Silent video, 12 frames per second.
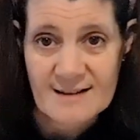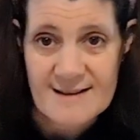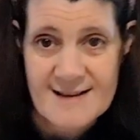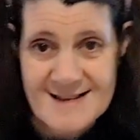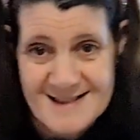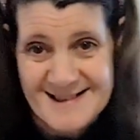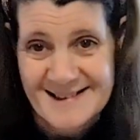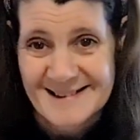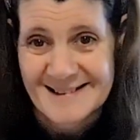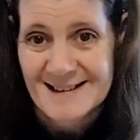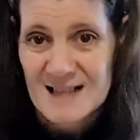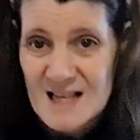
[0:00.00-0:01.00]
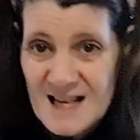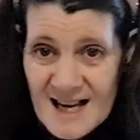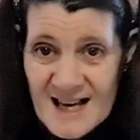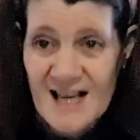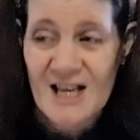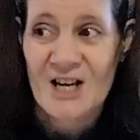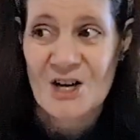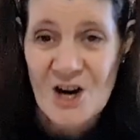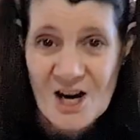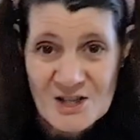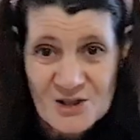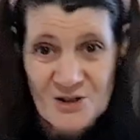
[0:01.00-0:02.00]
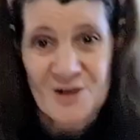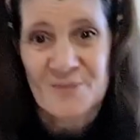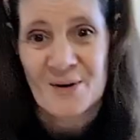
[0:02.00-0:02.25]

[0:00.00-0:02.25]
this. You're not unscrewing